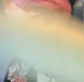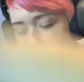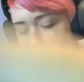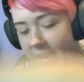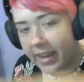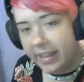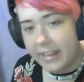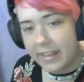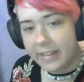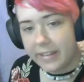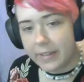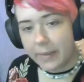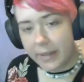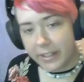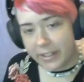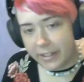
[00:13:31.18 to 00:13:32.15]
and then
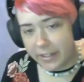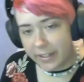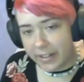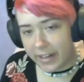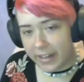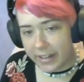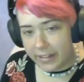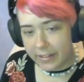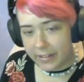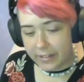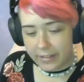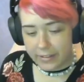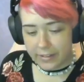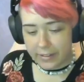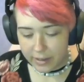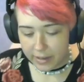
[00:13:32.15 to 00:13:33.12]
switch strings
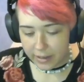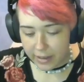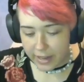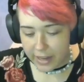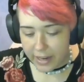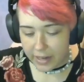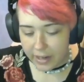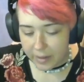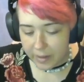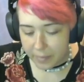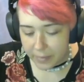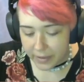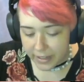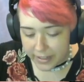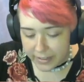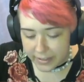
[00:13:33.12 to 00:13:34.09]
and
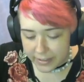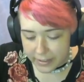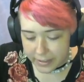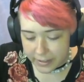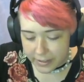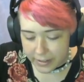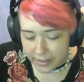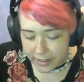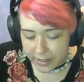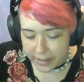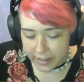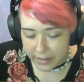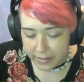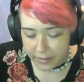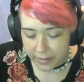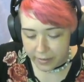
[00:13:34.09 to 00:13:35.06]
place the string
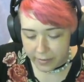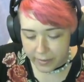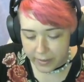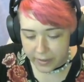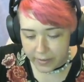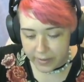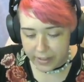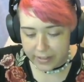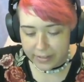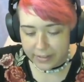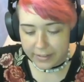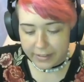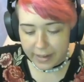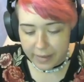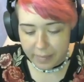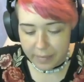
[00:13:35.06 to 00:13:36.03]
through that
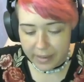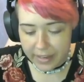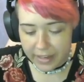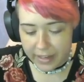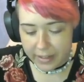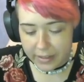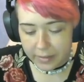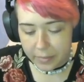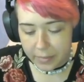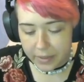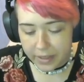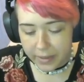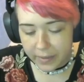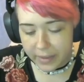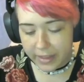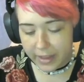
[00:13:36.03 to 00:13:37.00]
same bead but
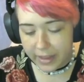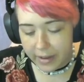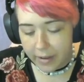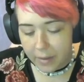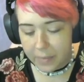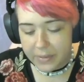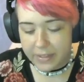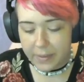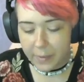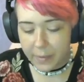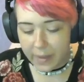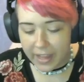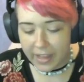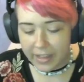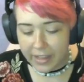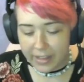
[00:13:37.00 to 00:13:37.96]
going the opposite
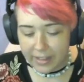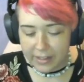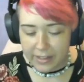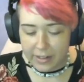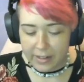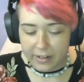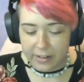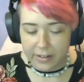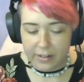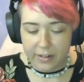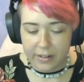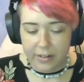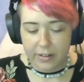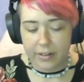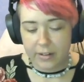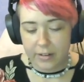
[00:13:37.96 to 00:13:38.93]
way.
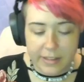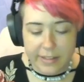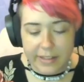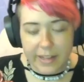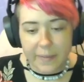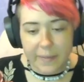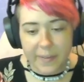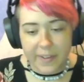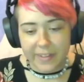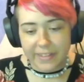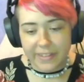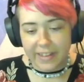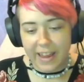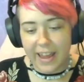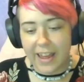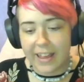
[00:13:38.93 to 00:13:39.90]
Then we're going
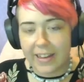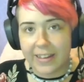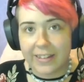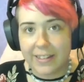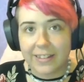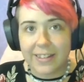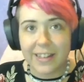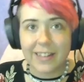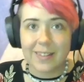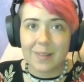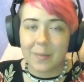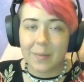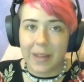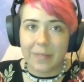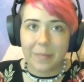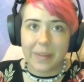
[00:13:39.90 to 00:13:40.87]
to add 6
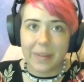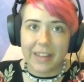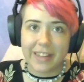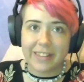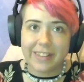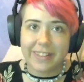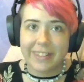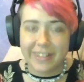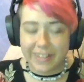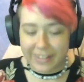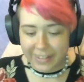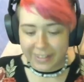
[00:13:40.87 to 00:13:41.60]
white beads.